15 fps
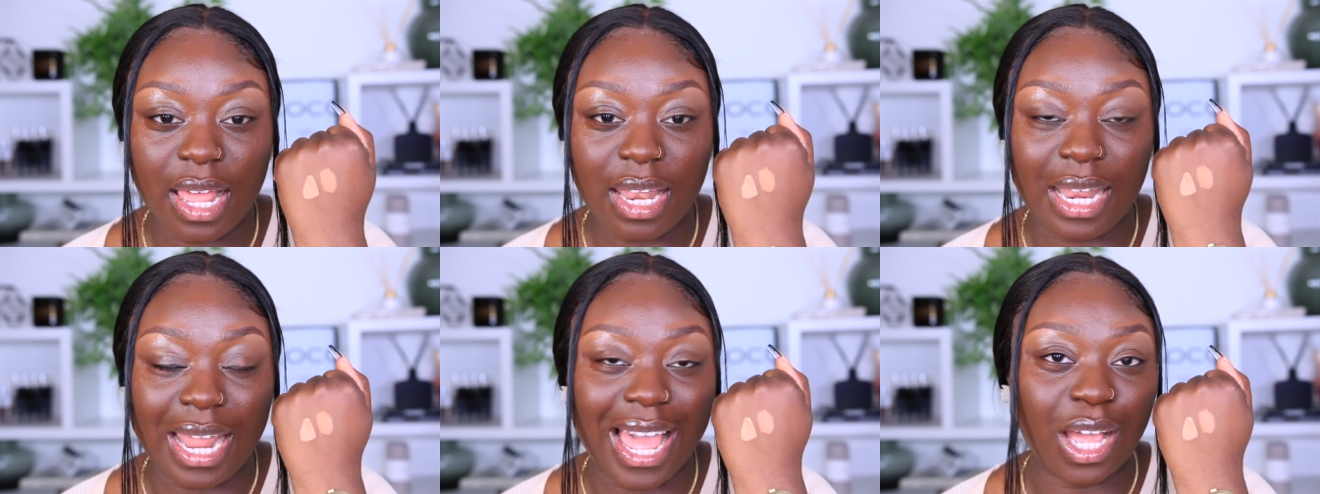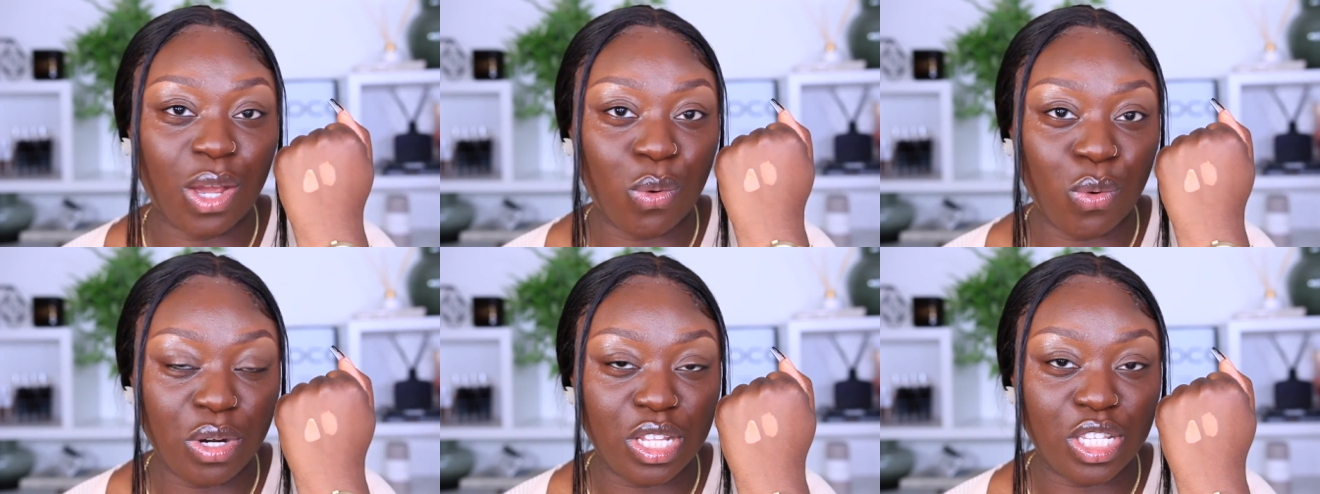like
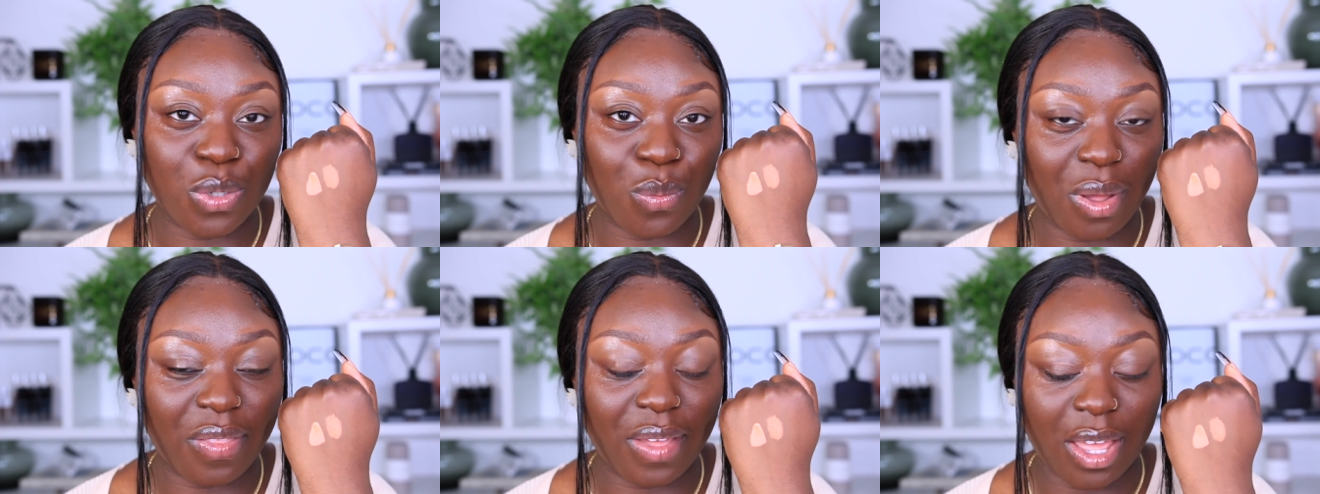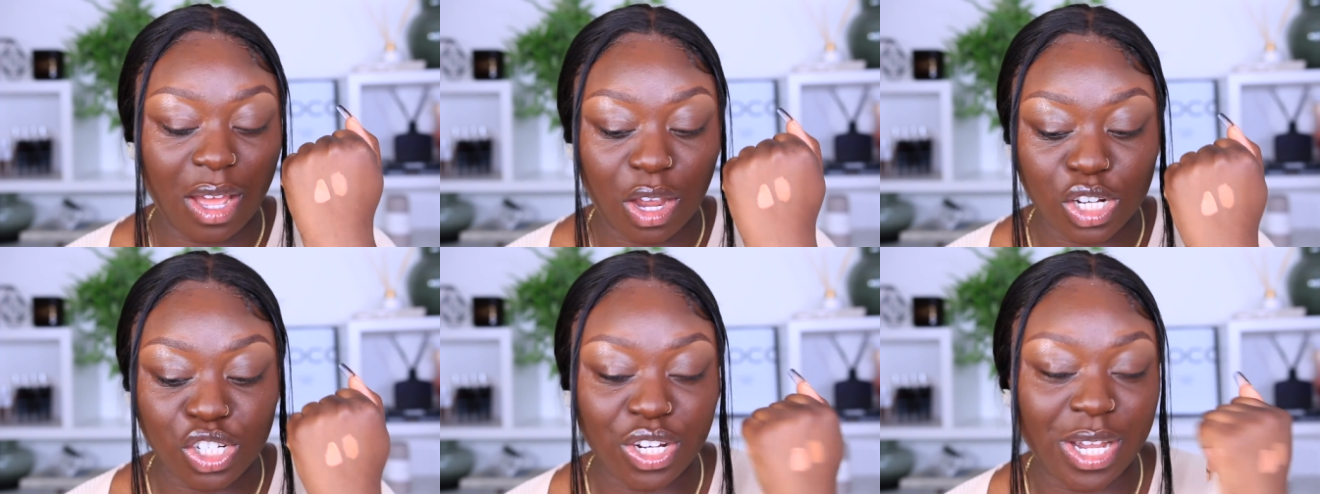according to what they are
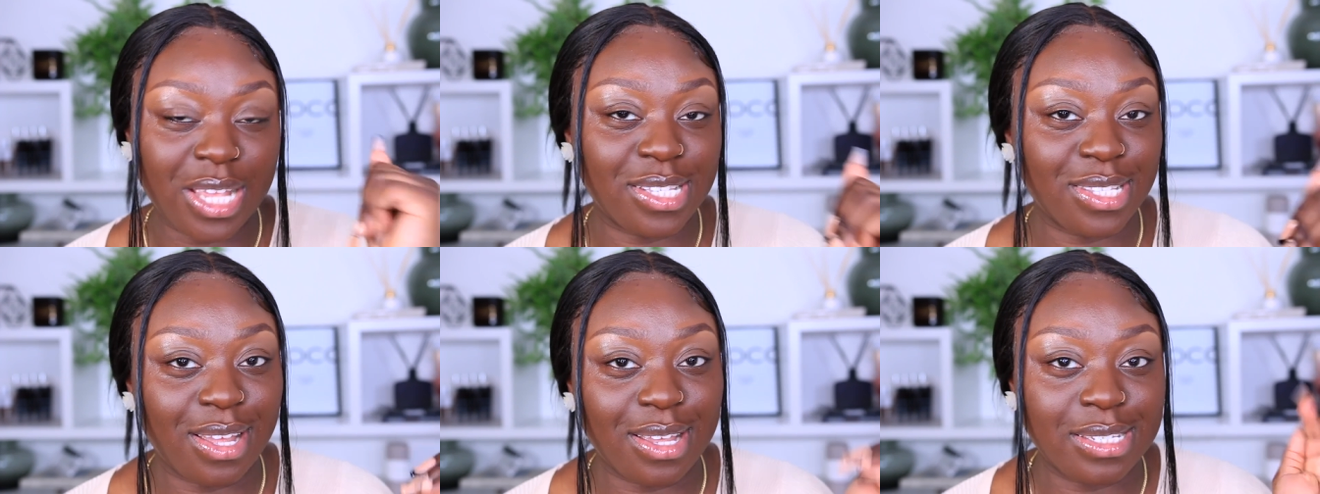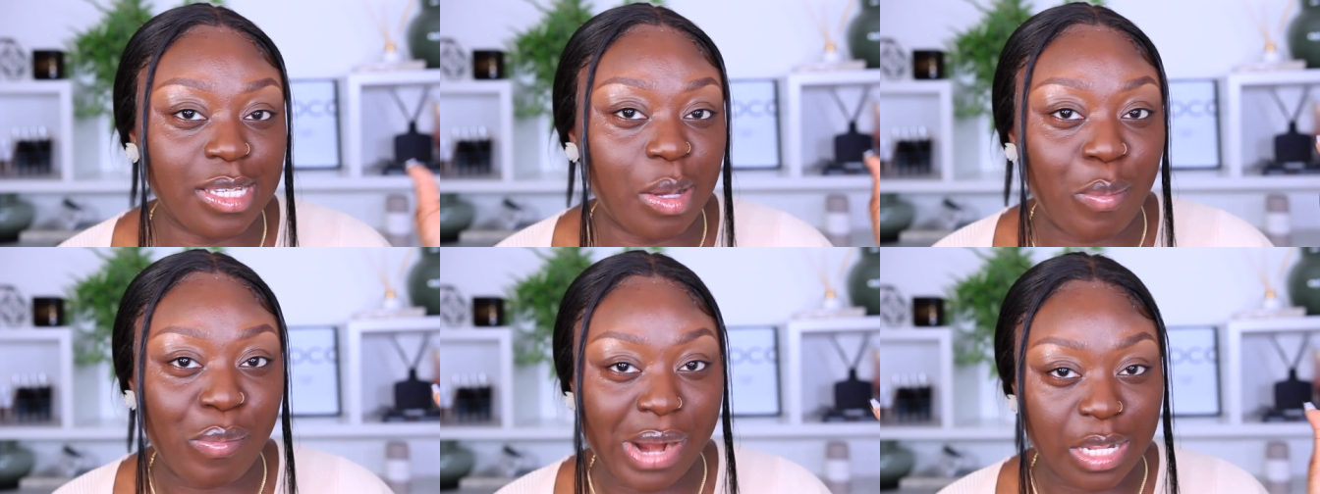because you guys know
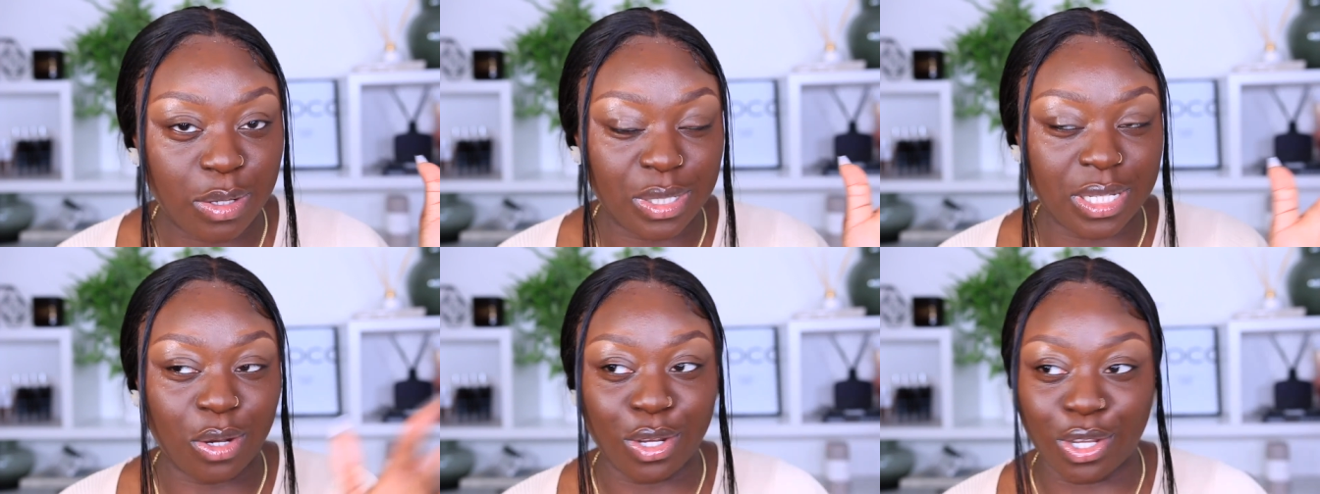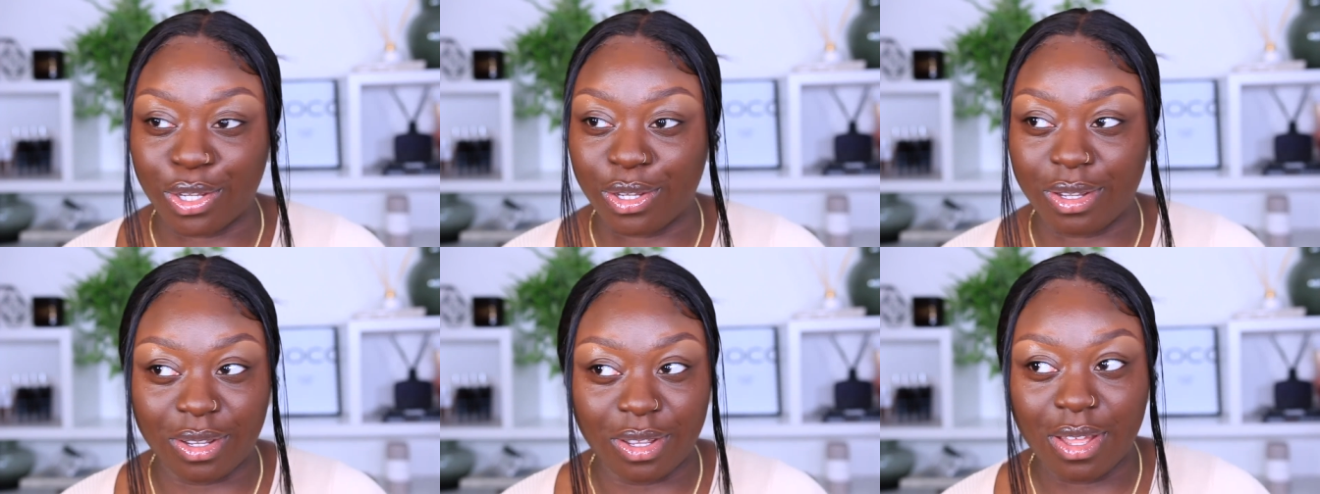some brands will tell
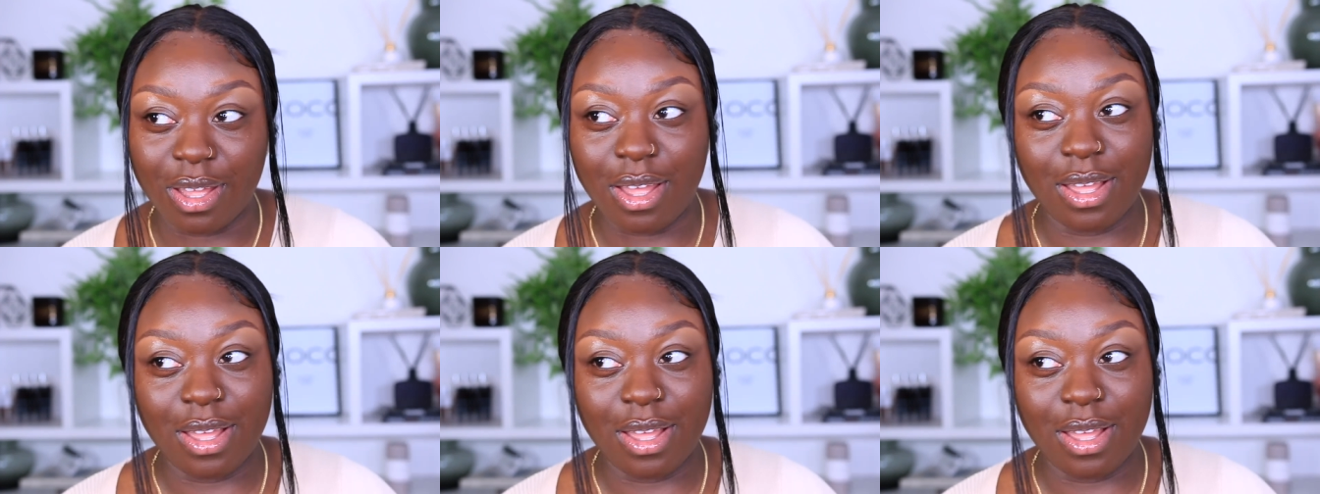you